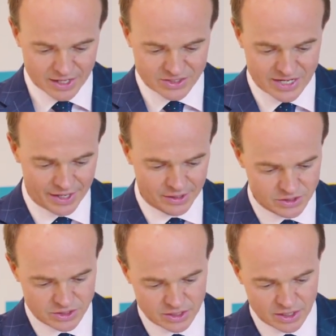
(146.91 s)

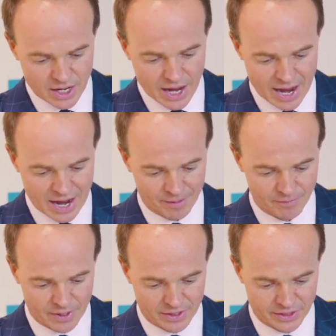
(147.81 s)
Tenants
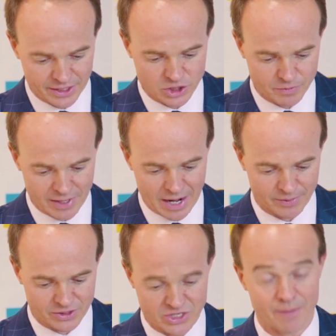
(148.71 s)
need to be able
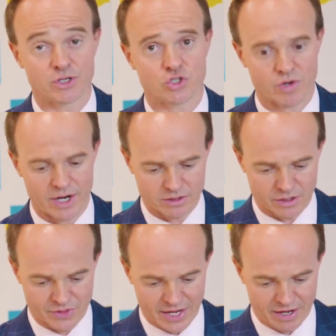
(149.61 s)
to demonstrate
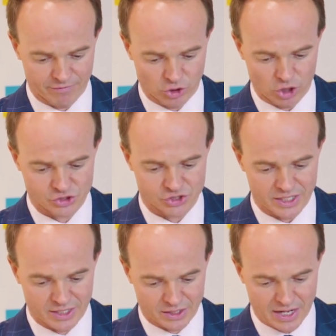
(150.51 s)
that they have lost
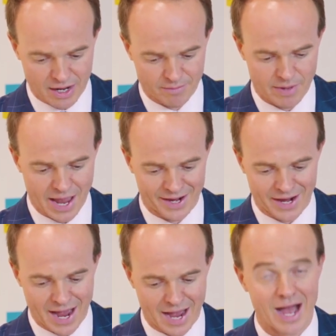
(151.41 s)
income and
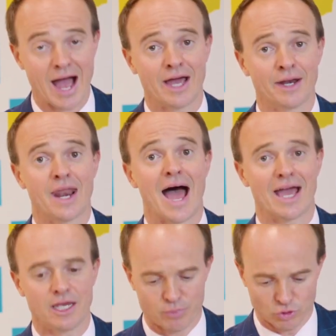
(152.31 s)
are
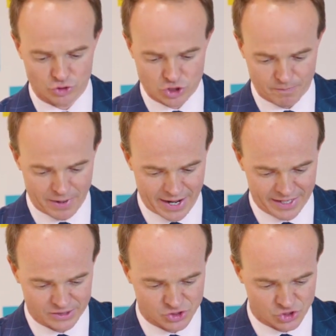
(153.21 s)
unable to
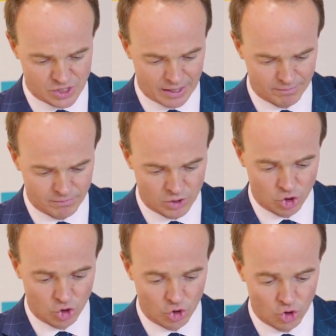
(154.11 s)
pay some,
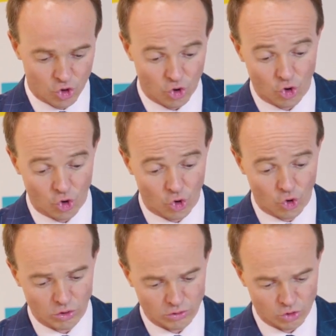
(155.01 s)

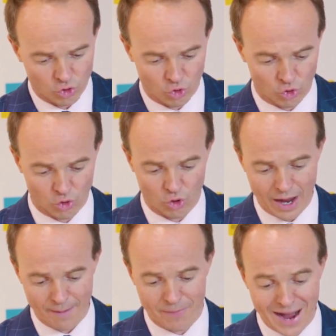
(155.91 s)
all, or
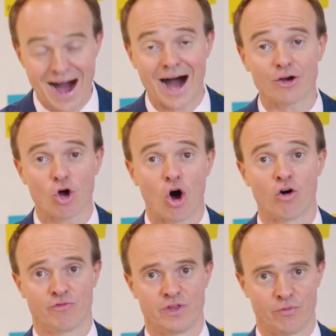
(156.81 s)
a part
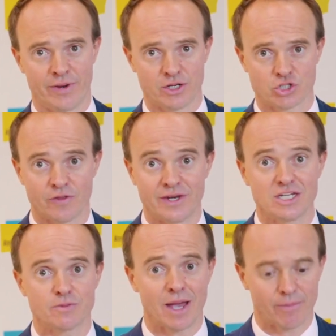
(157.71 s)
of their rent. So they need
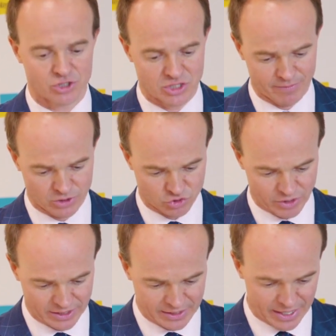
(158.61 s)
to be able to
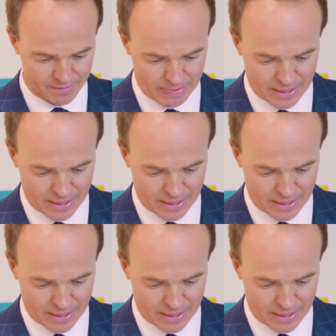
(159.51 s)
demonstrate that.